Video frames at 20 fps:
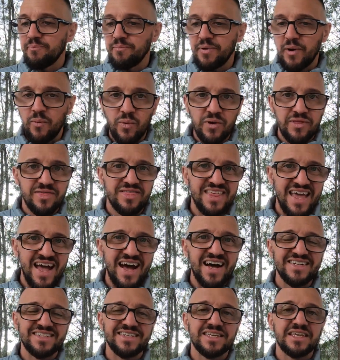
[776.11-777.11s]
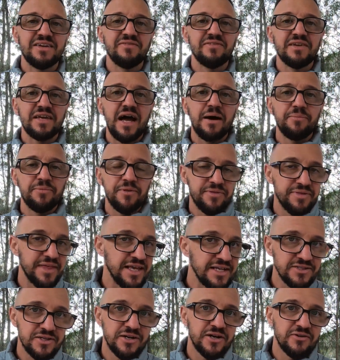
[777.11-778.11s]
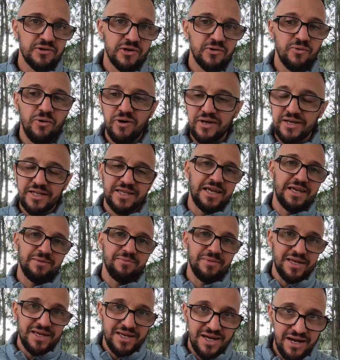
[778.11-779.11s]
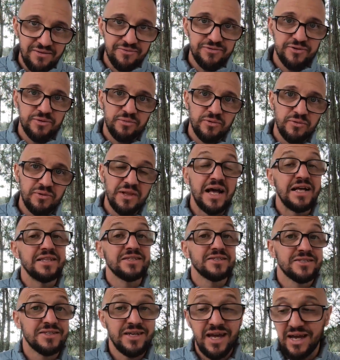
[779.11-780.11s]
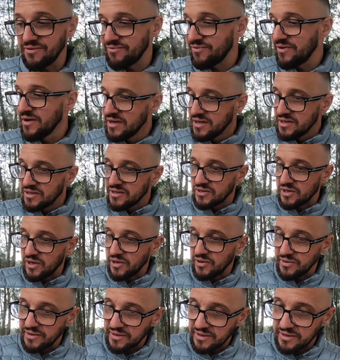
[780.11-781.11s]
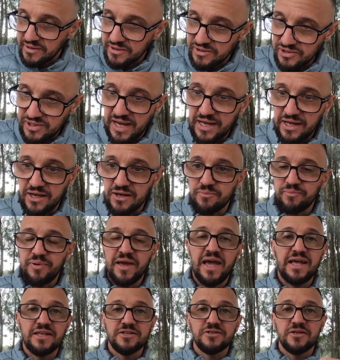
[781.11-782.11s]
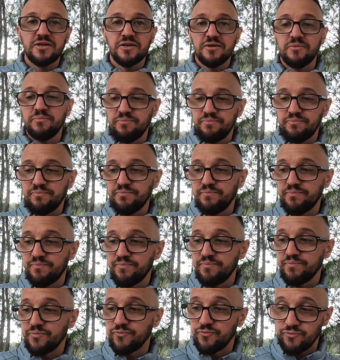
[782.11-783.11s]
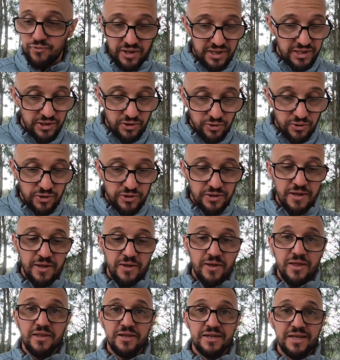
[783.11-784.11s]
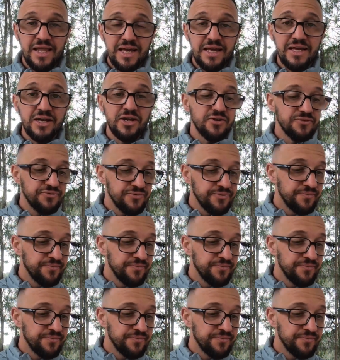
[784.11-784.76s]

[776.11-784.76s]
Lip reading: but without giving up the things that I require to keep me comfortable and safe. So jacket, pants, really good. Negative,